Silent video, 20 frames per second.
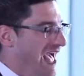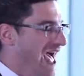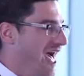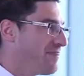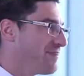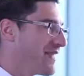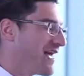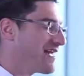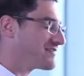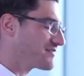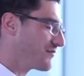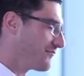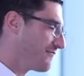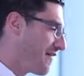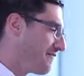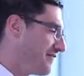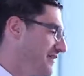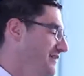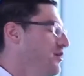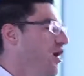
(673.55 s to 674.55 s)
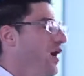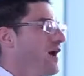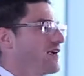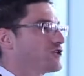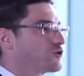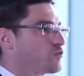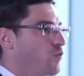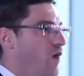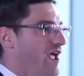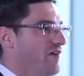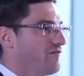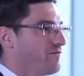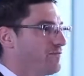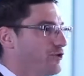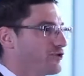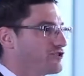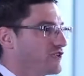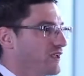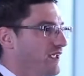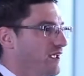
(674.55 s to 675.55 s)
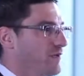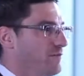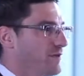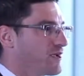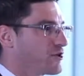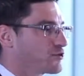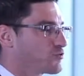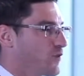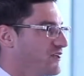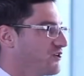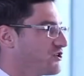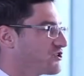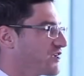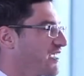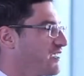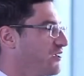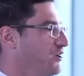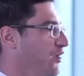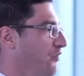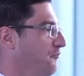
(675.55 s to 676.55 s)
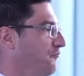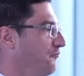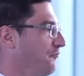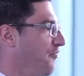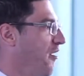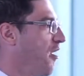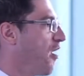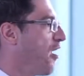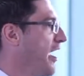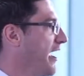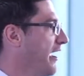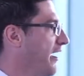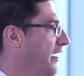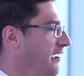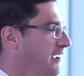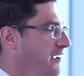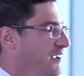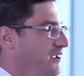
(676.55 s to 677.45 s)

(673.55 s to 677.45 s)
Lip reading: And that's a very nice way of putting it, because when you say gun for hire,